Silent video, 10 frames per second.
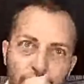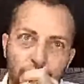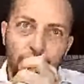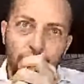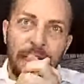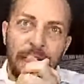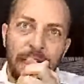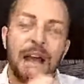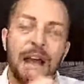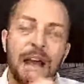that
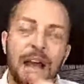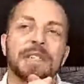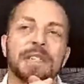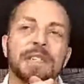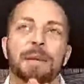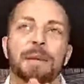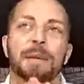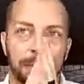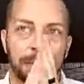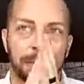allows this to
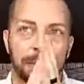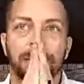happen.